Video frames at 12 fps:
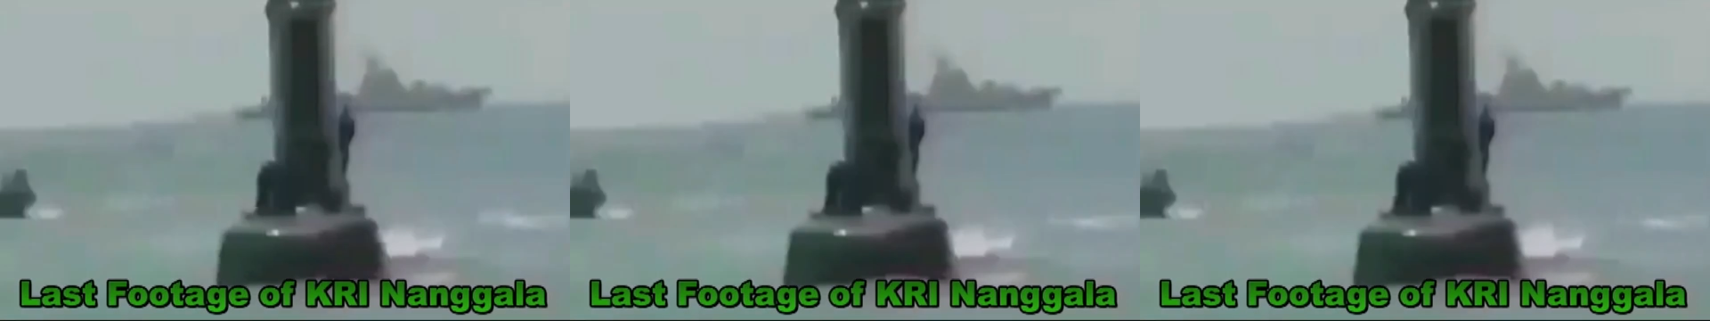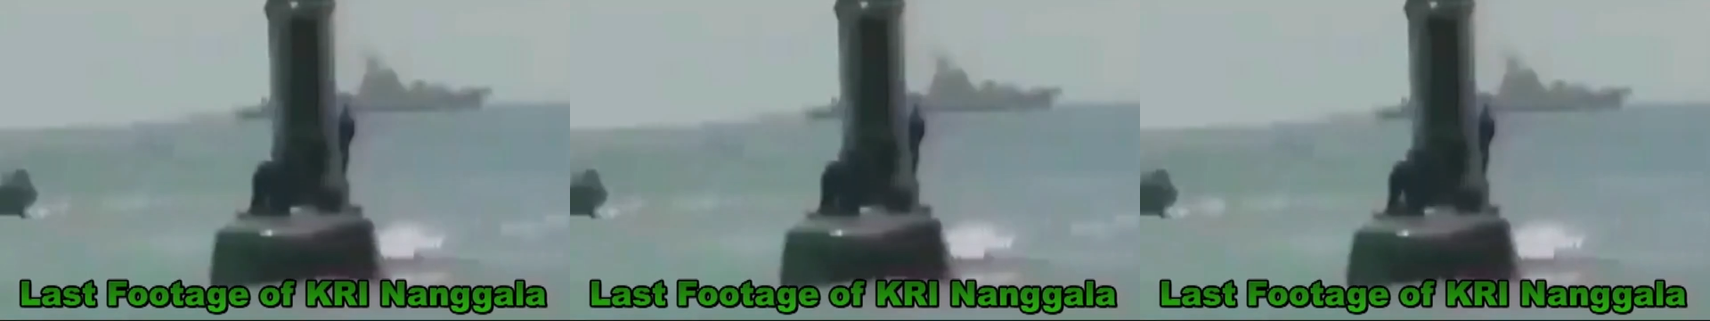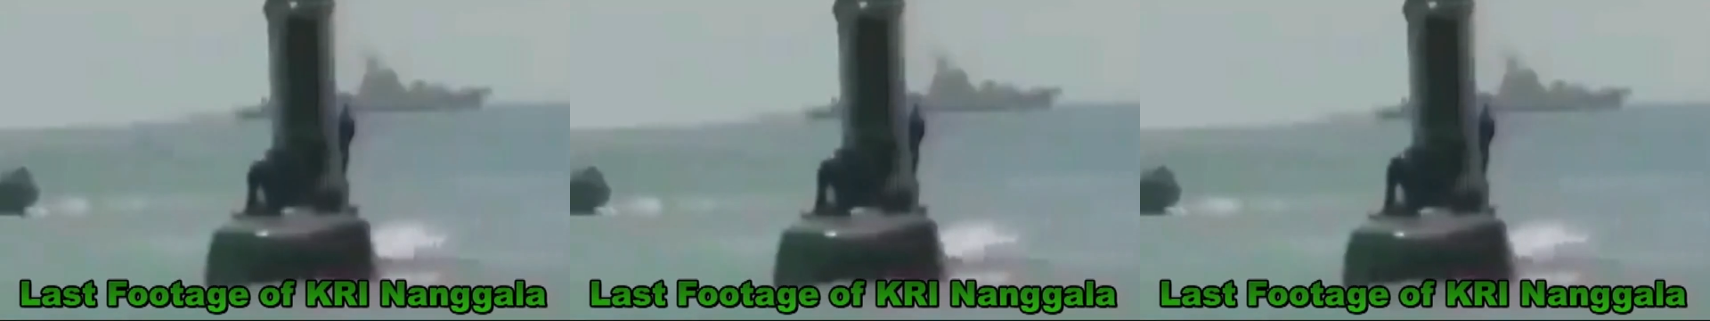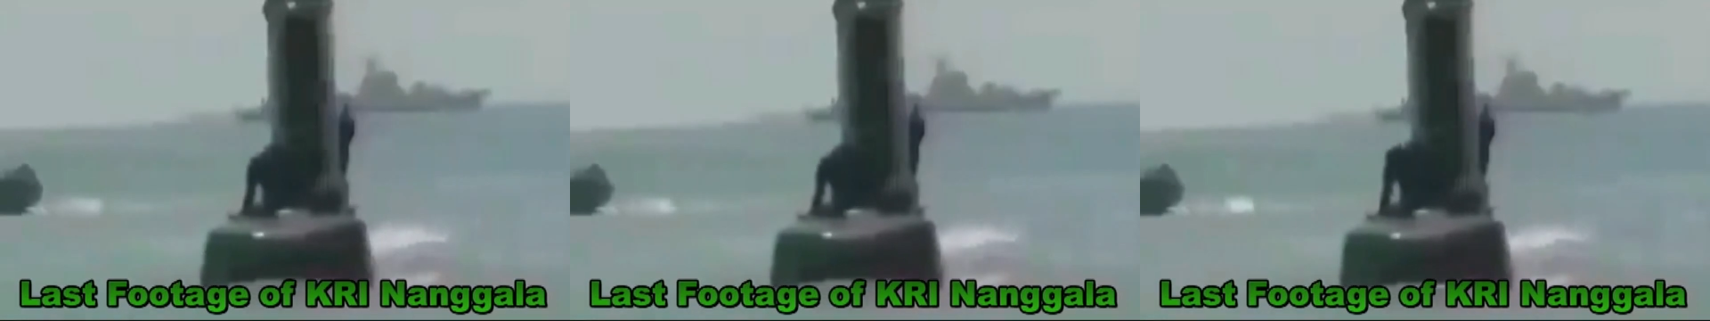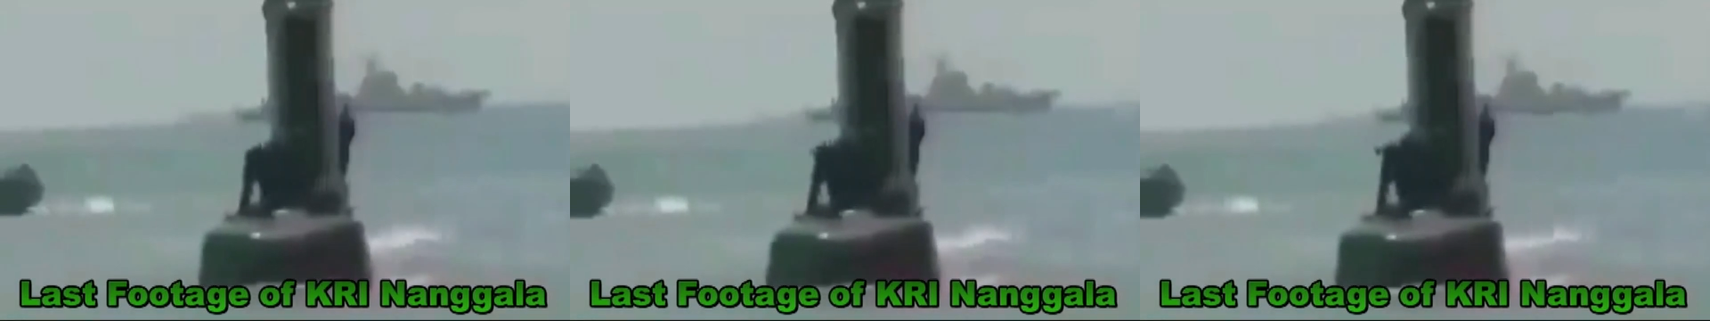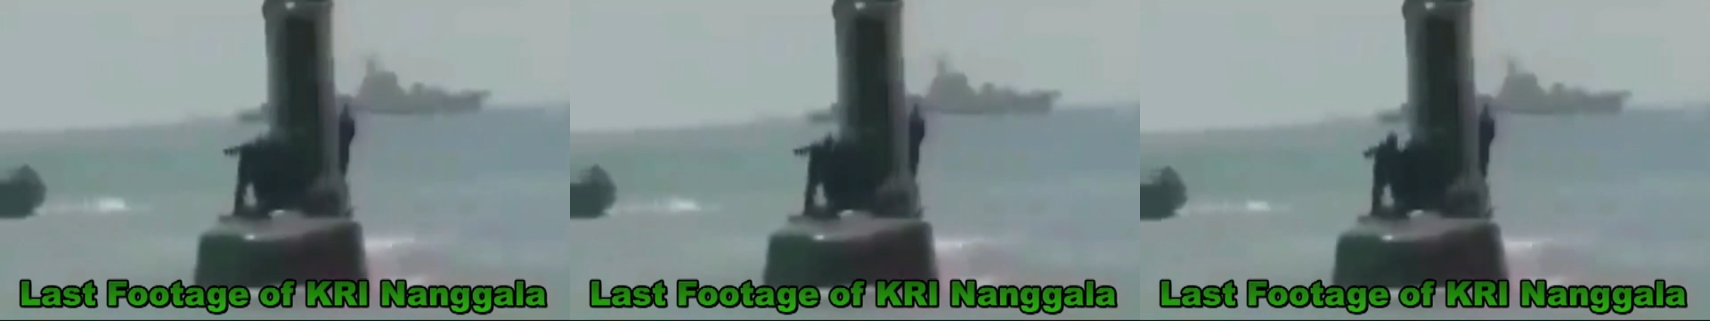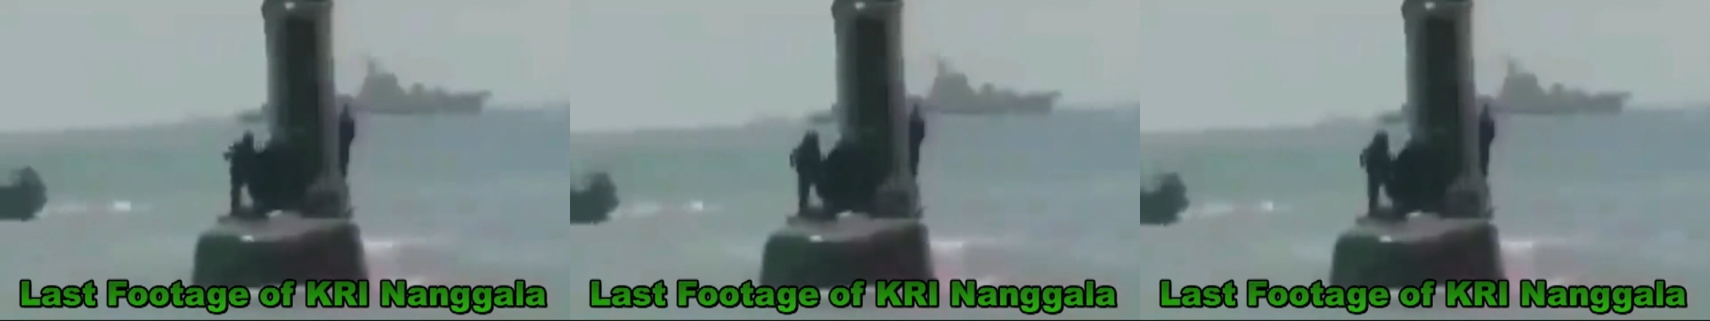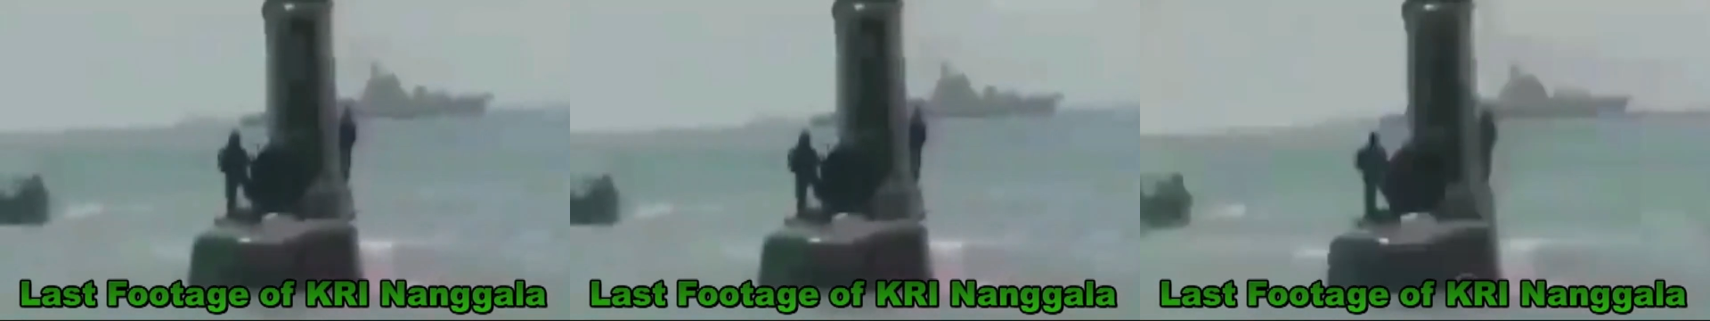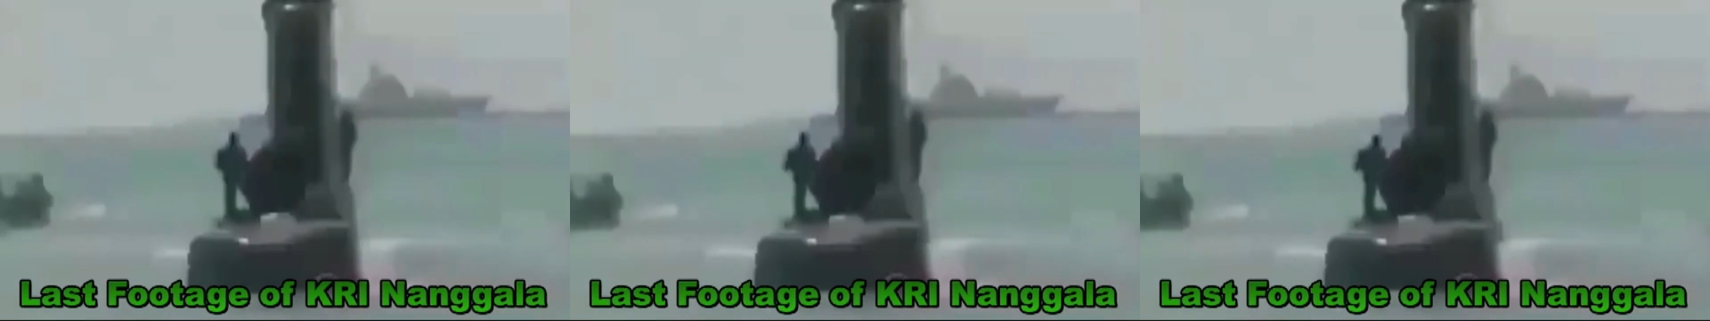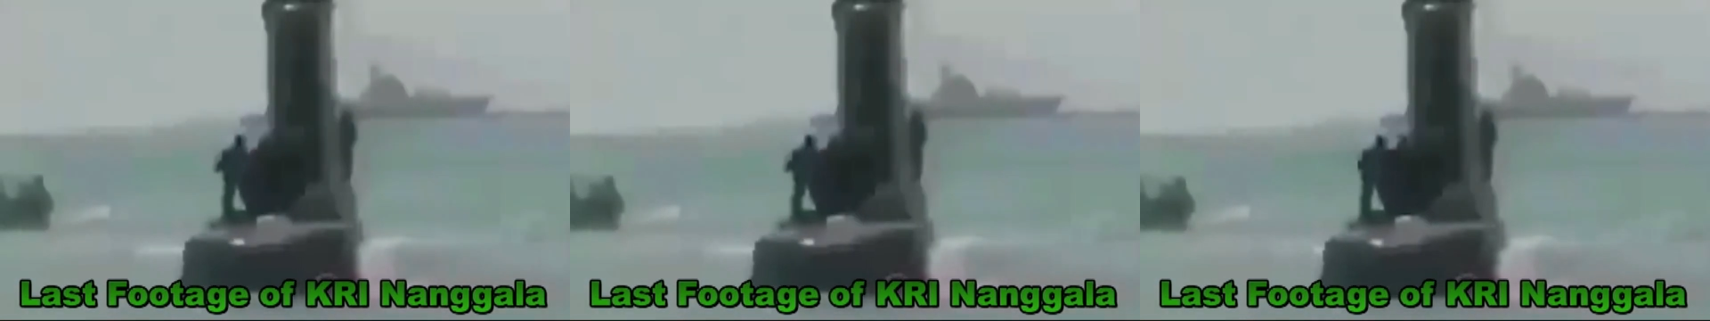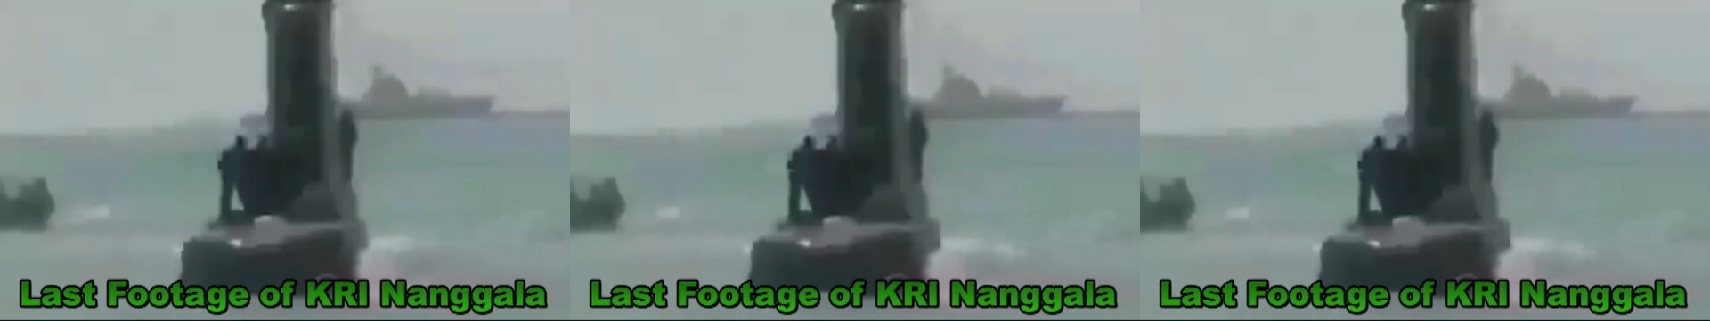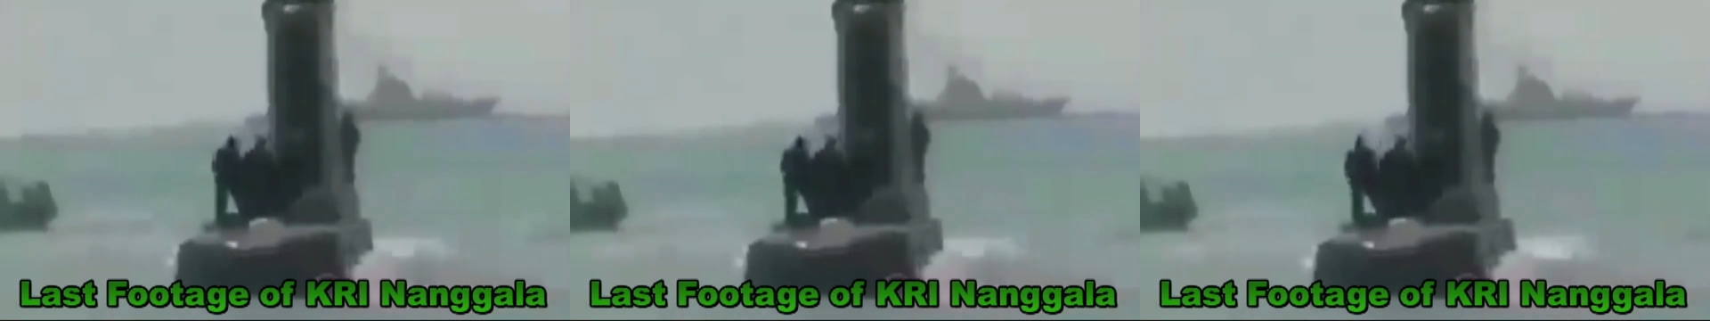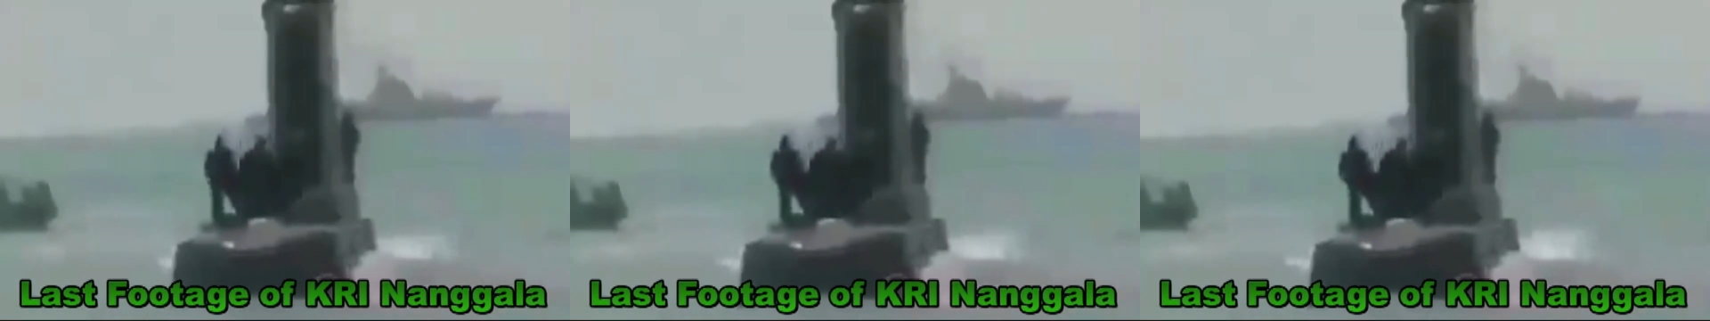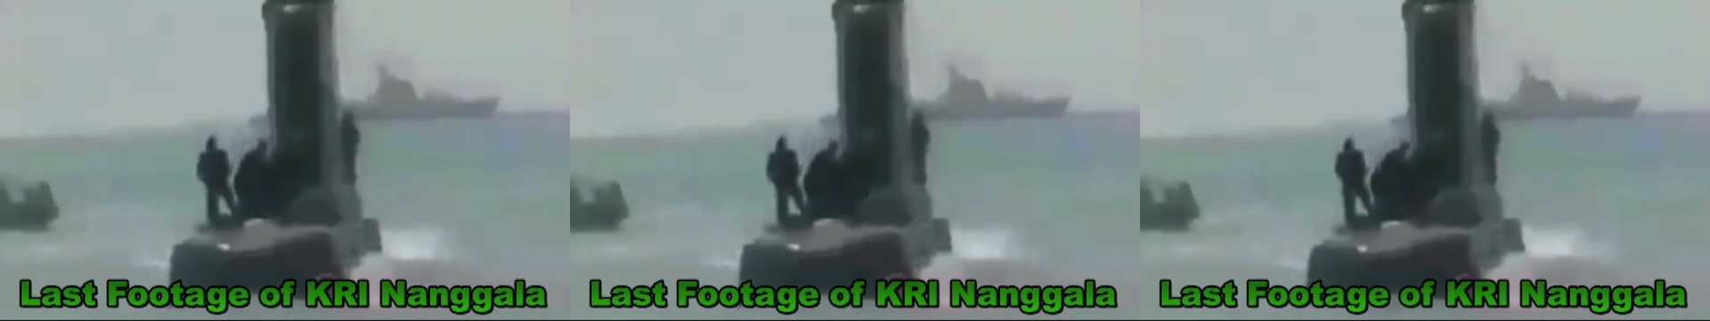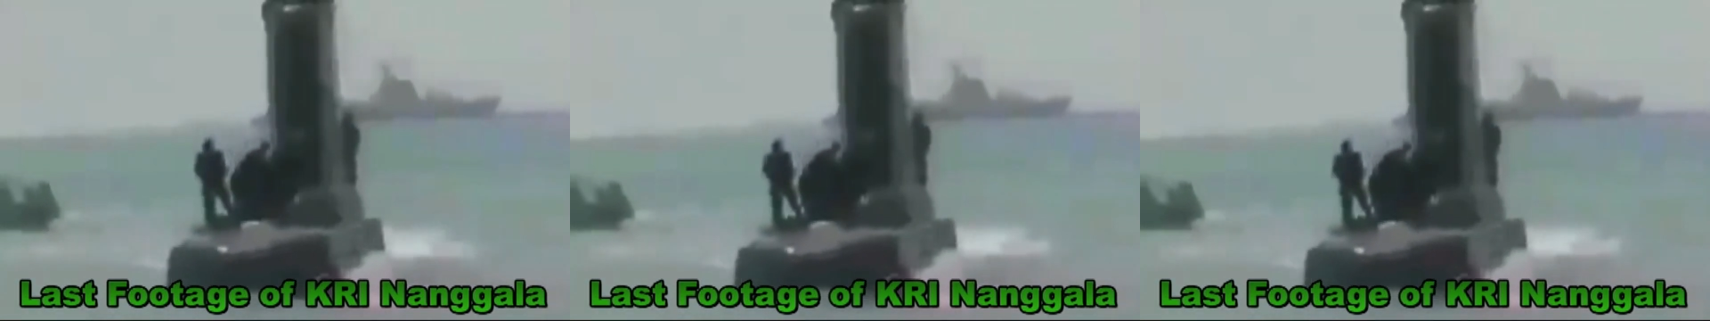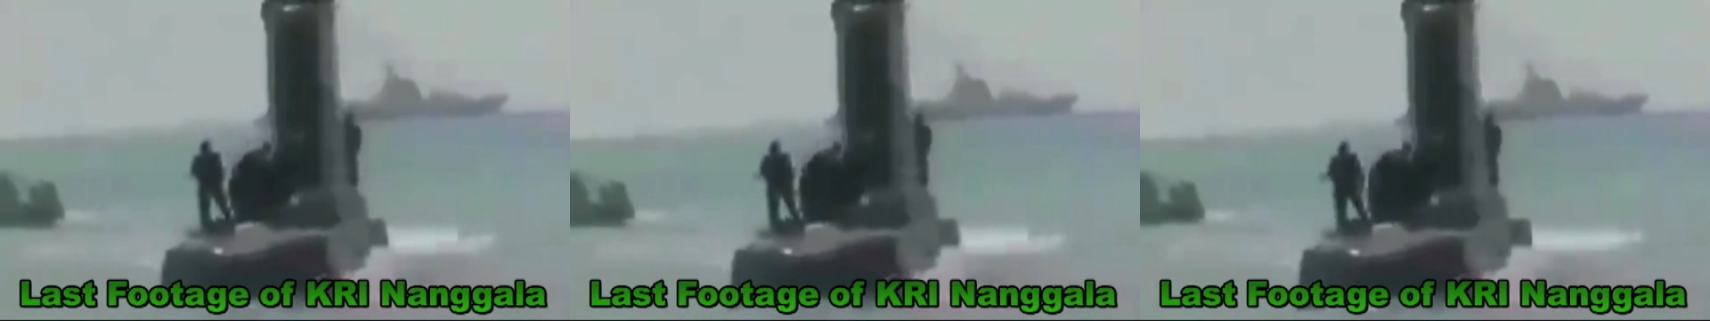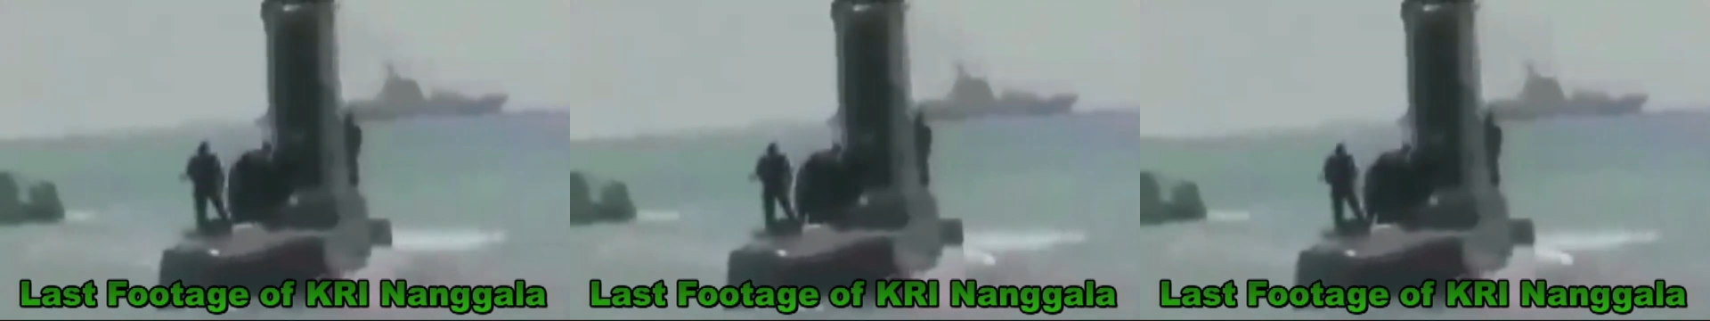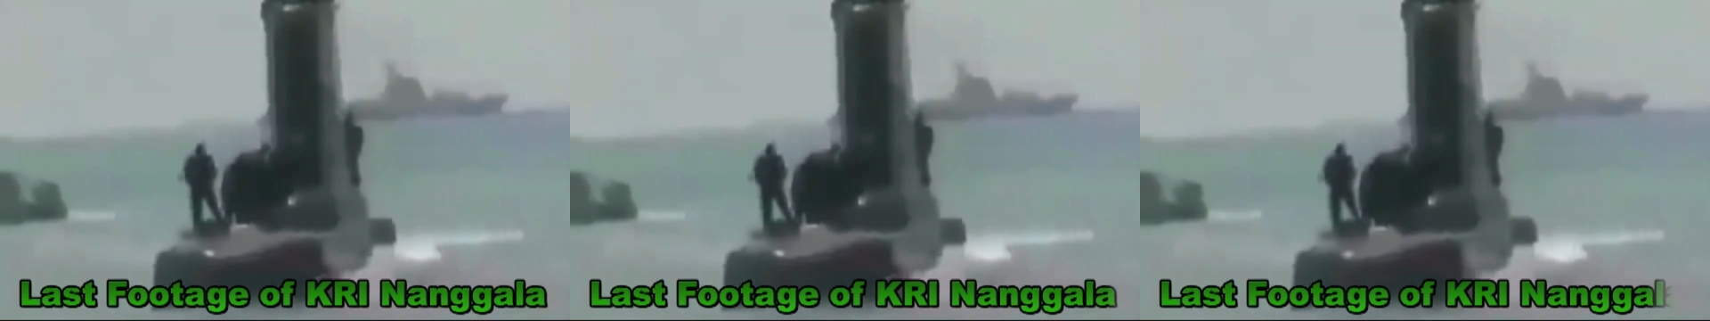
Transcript: [unreadable: no face in view]